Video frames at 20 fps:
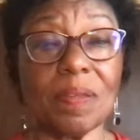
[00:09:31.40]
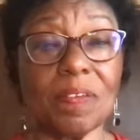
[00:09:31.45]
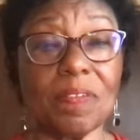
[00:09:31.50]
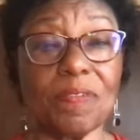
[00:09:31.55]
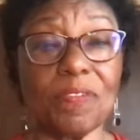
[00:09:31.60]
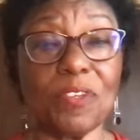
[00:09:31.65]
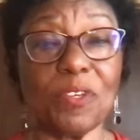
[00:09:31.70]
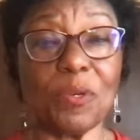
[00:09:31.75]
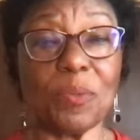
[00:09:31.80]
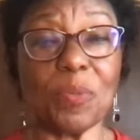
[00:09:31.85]

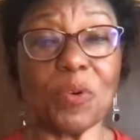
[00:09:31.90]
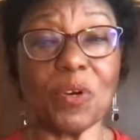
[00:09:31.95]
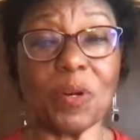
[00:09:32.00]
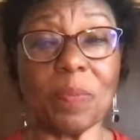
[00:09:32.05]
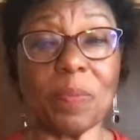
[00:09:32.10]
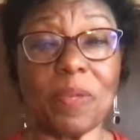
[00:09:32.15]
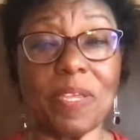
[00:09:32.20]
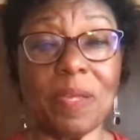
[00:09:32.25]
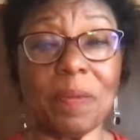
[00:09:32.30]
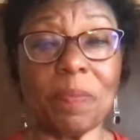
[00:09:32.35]
few more
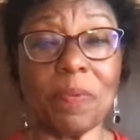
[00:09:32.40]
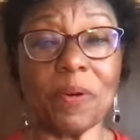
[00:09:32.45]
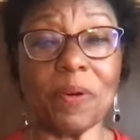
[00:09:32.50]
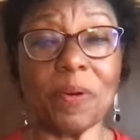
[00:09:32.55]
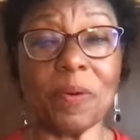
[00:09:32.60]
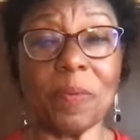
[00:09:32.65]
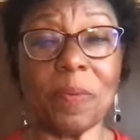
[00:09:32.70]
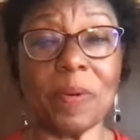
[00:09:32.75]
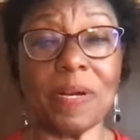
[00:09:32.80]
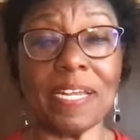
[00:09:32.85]

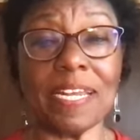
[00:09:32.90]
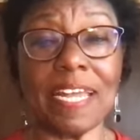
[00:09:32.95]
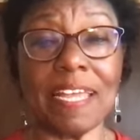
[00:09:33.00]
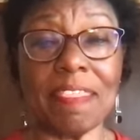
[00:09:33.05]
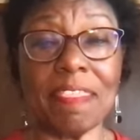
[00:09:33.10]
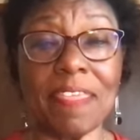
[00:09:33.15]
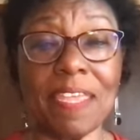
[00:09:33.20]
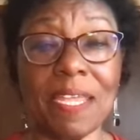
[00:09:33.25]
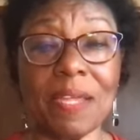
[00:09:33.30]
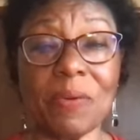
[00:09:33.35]
people, but I
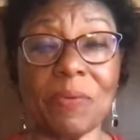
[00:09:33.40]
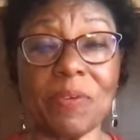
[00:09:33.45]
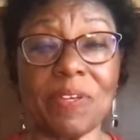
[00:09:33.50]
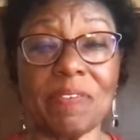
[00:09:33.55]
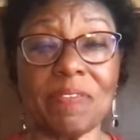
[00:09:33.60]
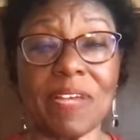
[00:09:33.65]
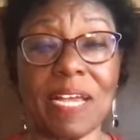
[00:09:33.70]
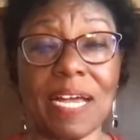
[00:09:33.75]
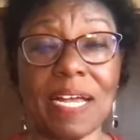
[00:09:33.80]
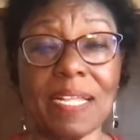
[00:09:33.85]
think
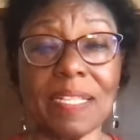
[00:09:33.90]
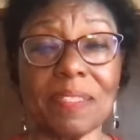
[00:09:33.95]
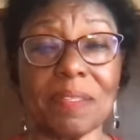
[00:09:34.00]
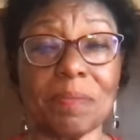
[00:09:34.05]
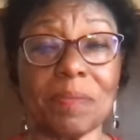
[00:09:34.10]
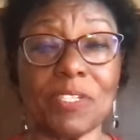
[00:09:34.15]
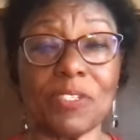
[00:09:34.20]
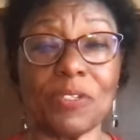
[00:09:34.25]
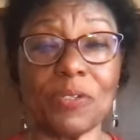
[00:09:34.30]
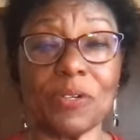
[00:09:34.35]
we've got the
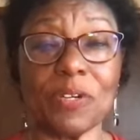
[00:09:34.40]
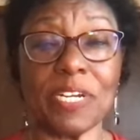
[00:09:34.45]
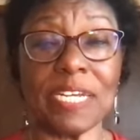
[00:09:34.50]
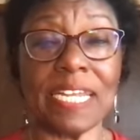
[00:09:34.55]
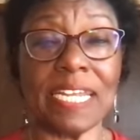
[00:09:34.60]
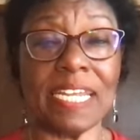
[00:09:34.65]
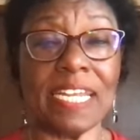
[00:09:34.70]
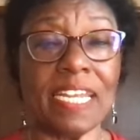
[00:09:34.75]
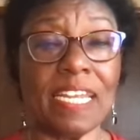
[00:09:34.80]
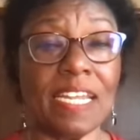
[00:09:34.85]

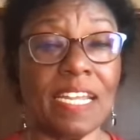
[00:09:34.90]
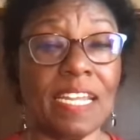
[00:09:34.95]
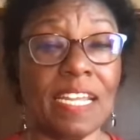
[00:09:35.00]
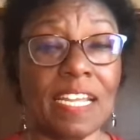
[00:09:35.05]
majority